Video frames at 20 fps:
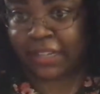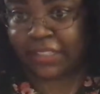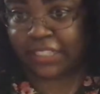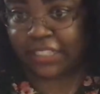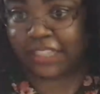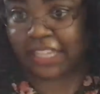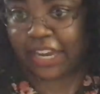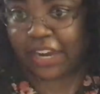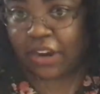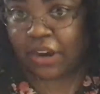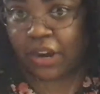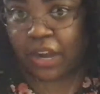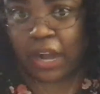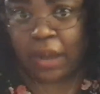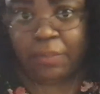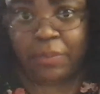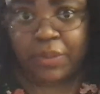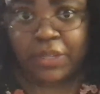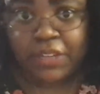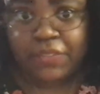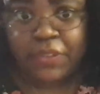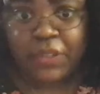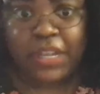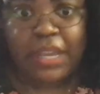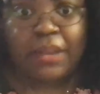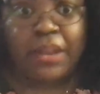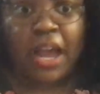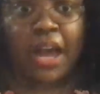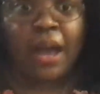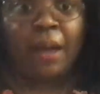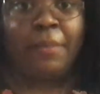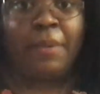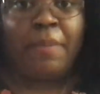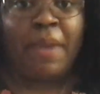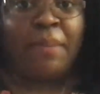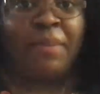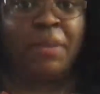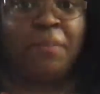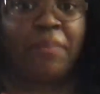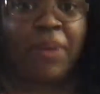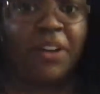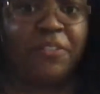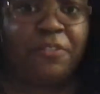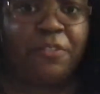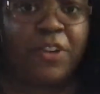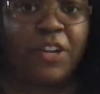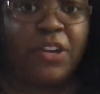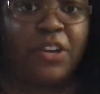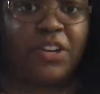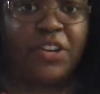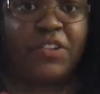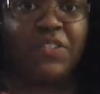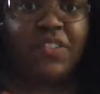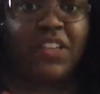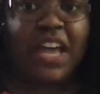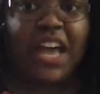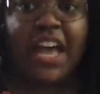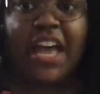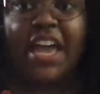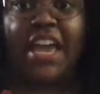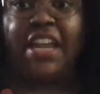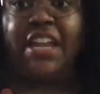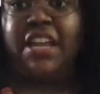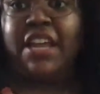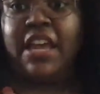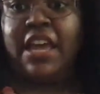that there are a couple of you that um, it may be buffering on your side.